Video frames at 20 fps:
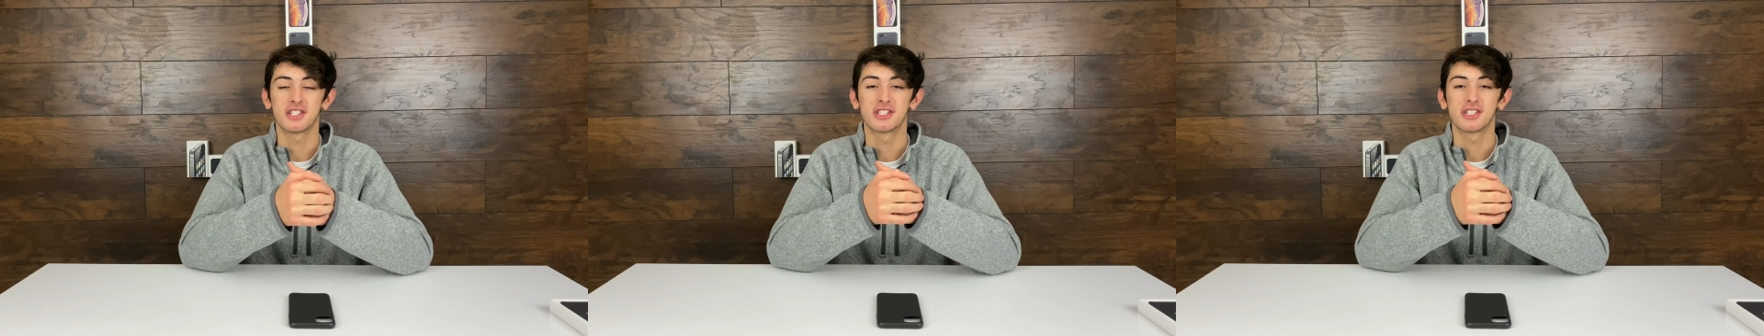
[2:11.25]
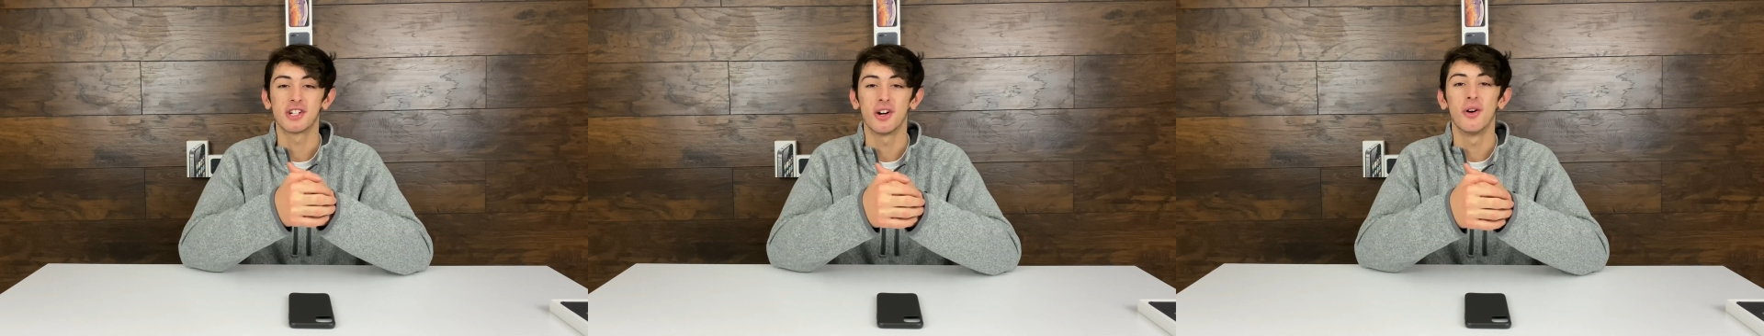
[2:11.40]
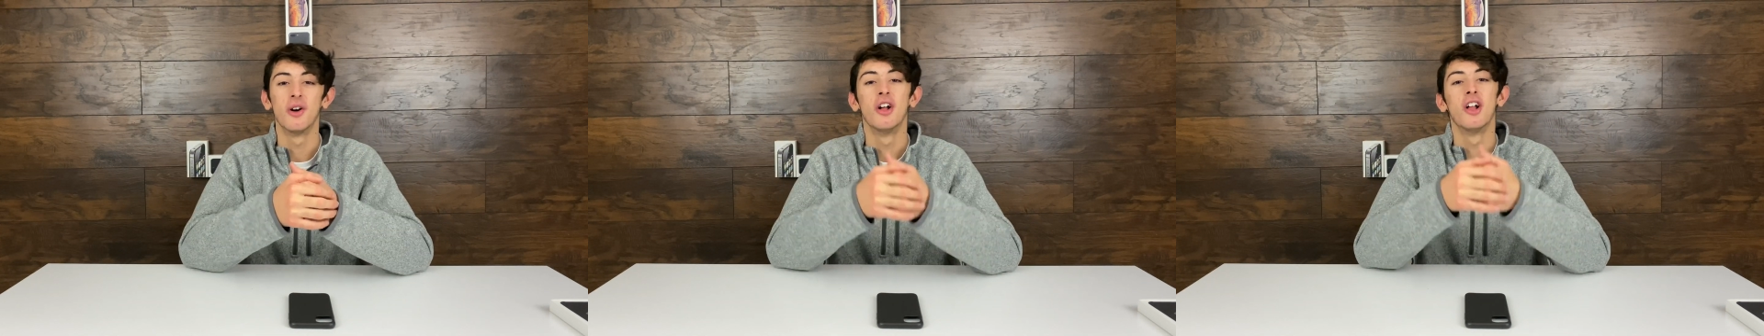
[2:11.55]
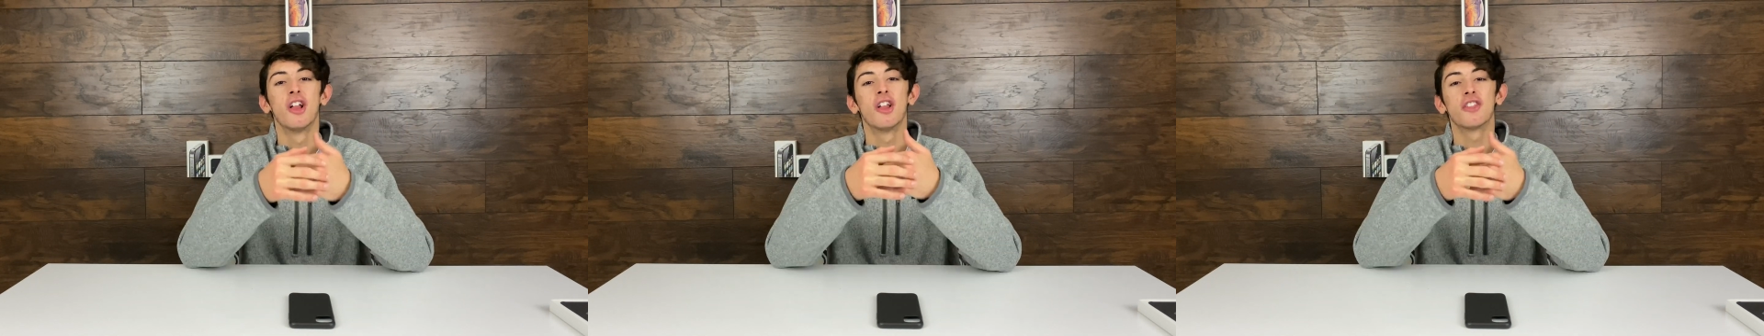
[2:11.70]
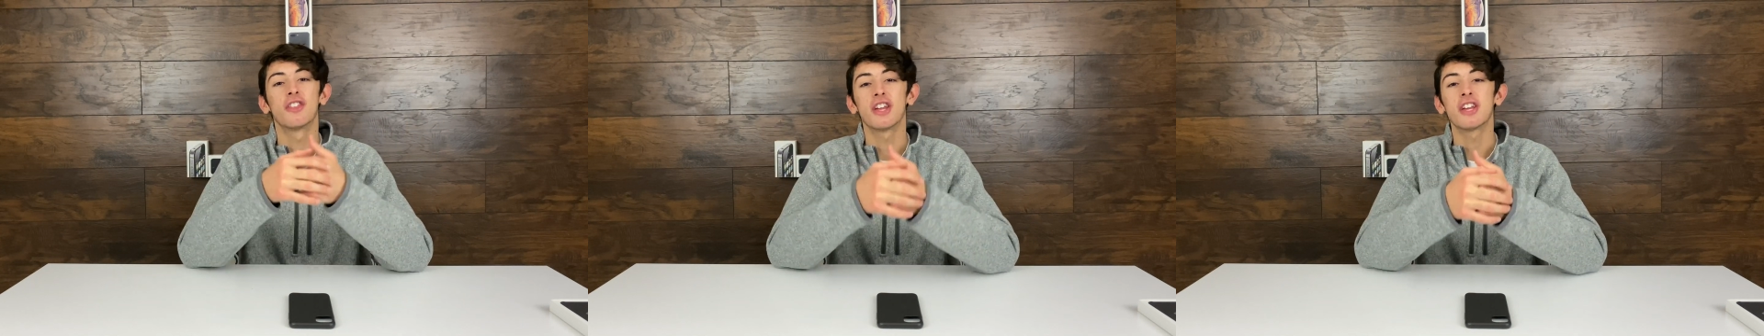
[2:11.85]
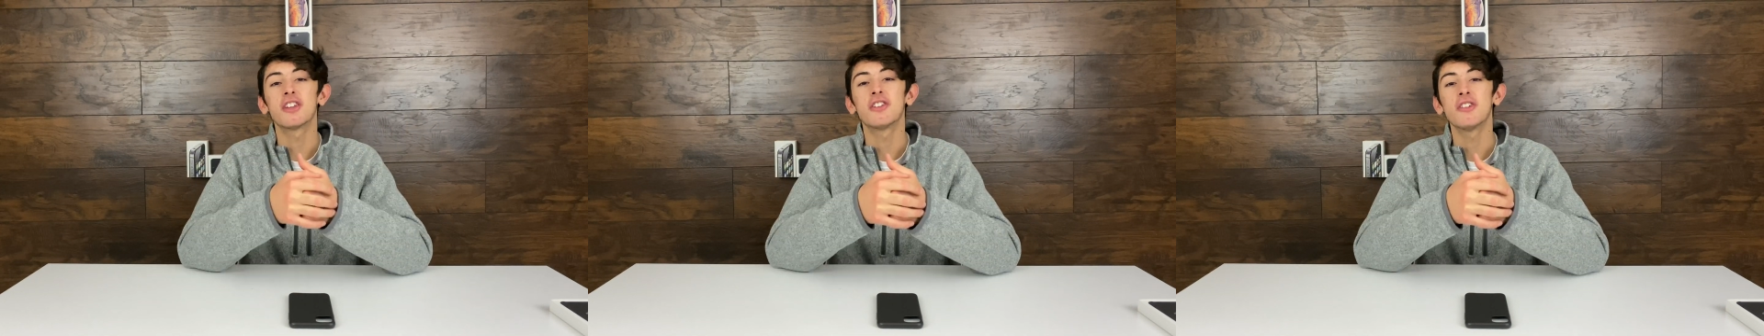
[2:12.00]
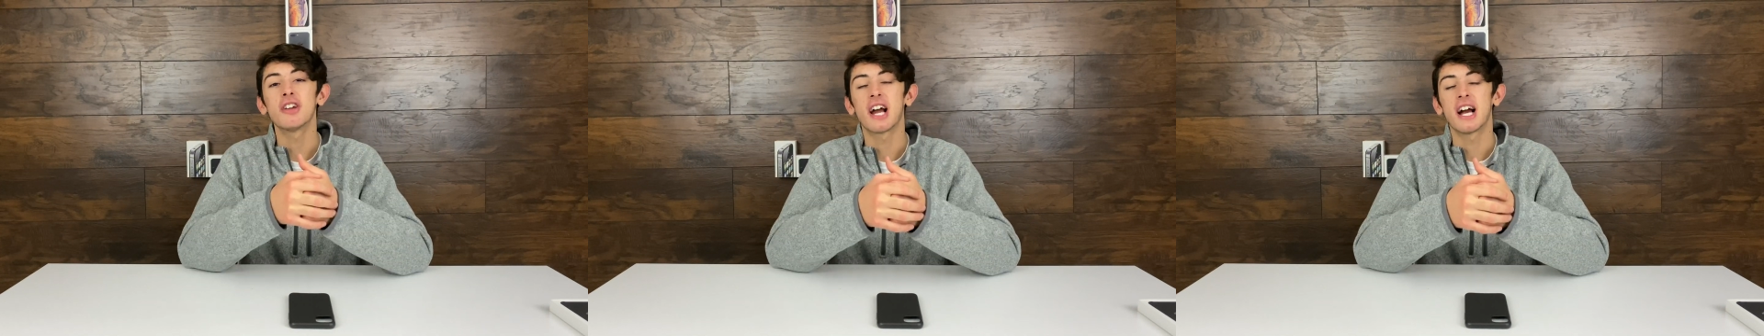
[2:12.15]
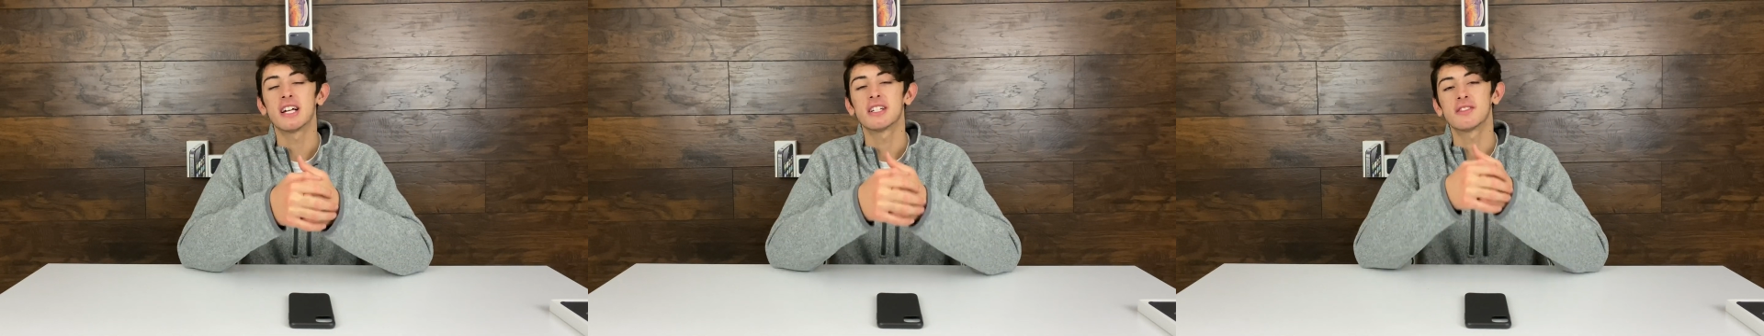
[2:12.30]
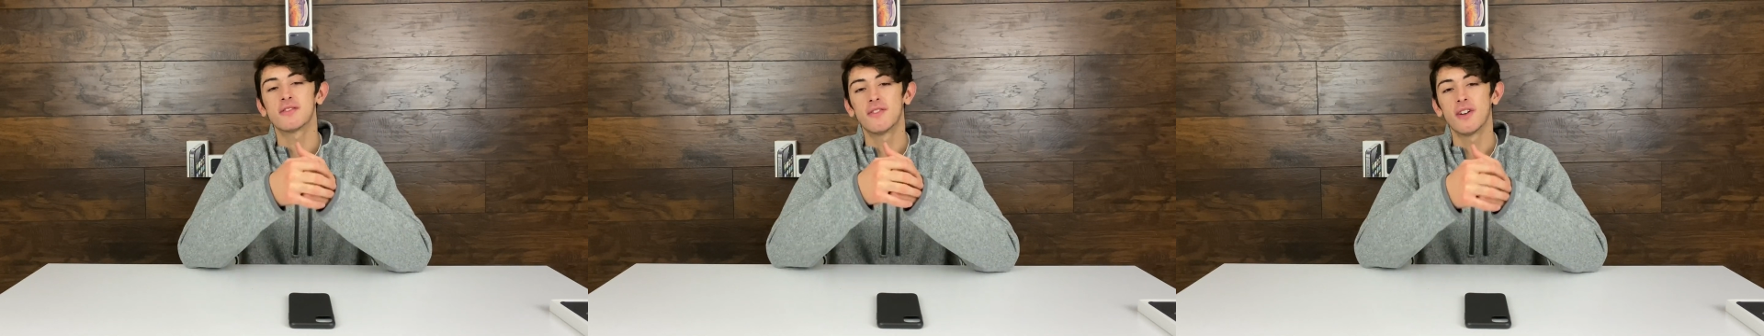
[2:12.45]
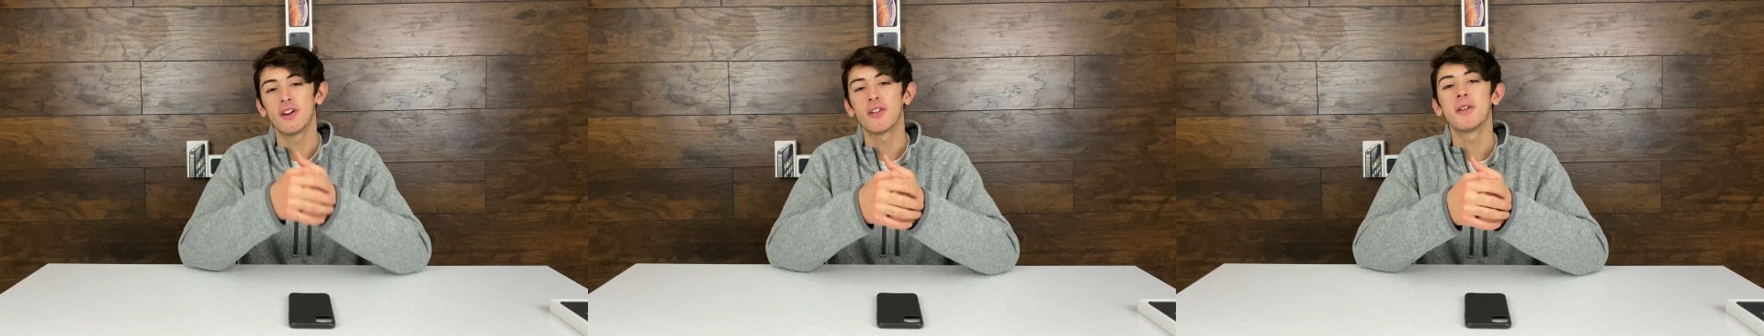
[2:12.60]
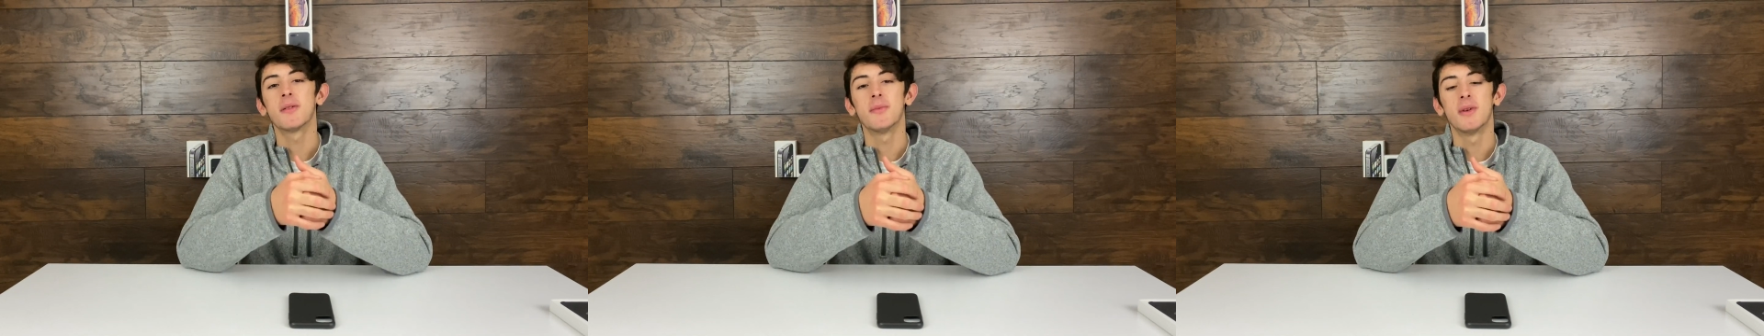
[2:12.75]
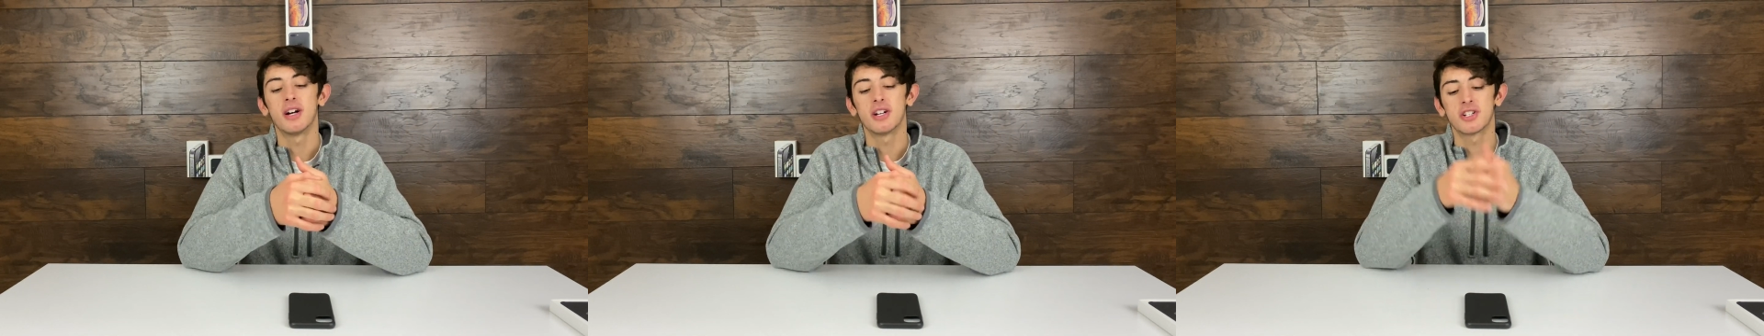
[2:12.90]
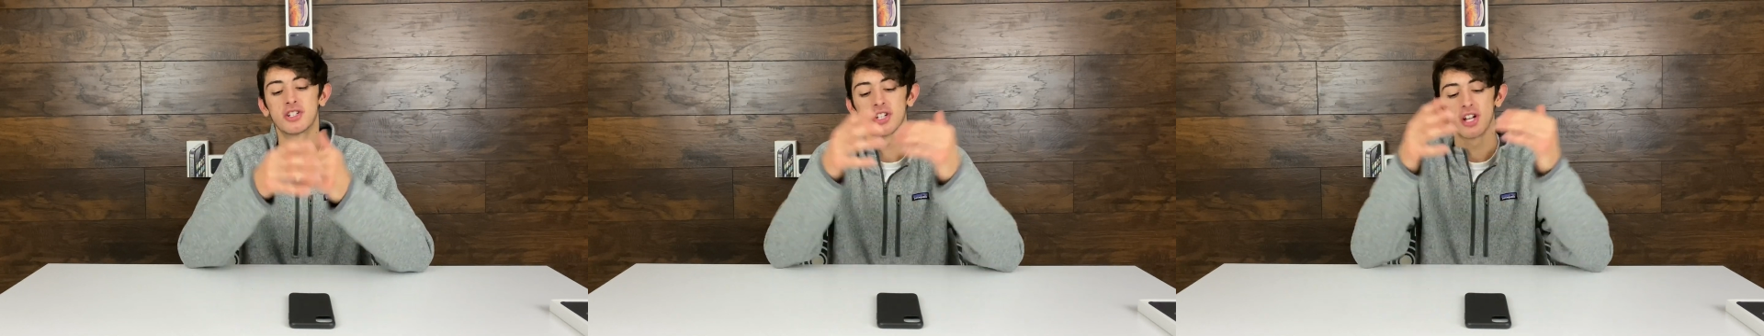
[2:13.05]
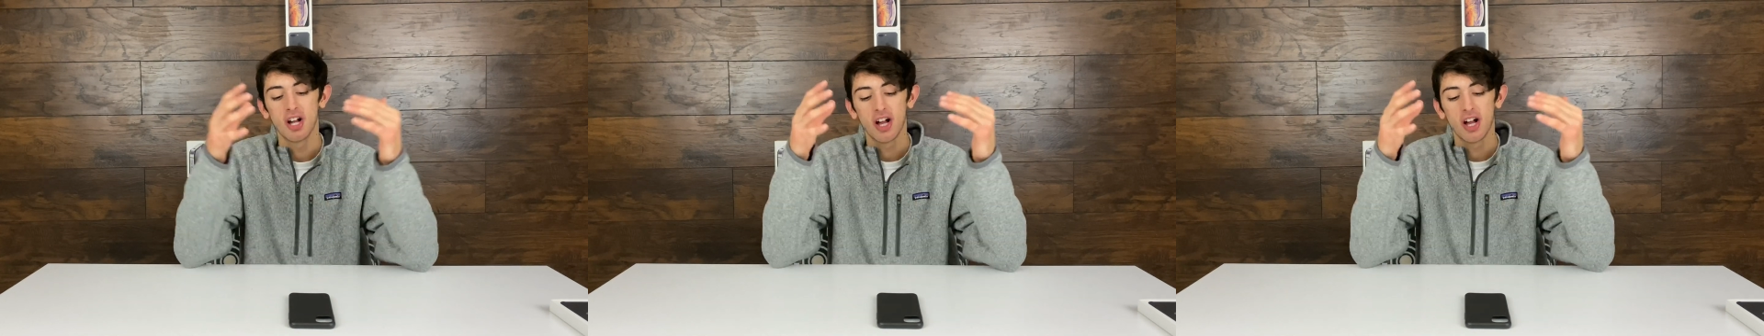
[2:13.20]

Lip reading: so thank you guys very much.